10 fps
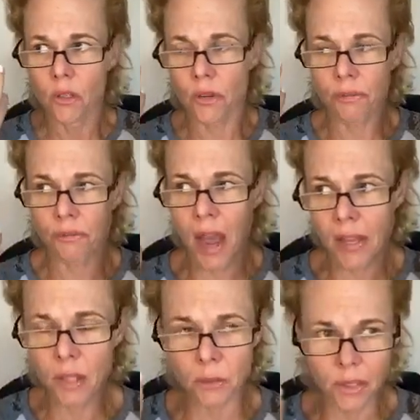To
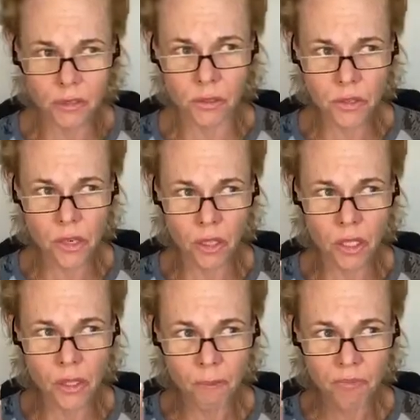find the research on
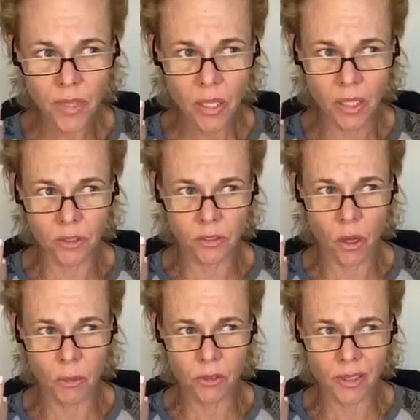it is
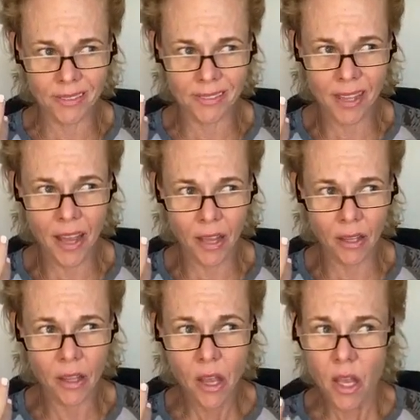almost like saying